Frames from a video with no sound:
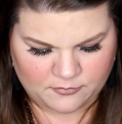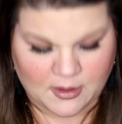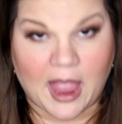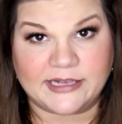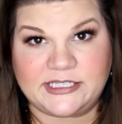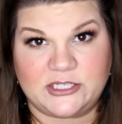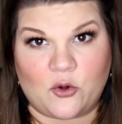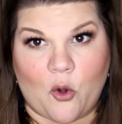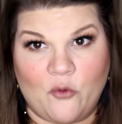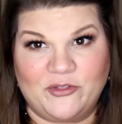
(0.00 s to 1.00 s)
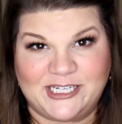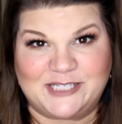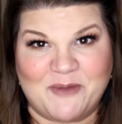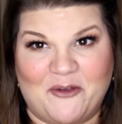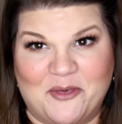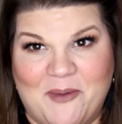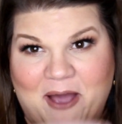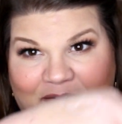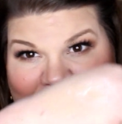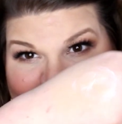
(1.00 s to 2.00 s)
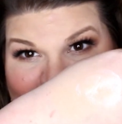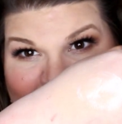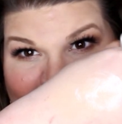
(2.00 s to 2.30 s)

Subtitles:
I still only smell the powder.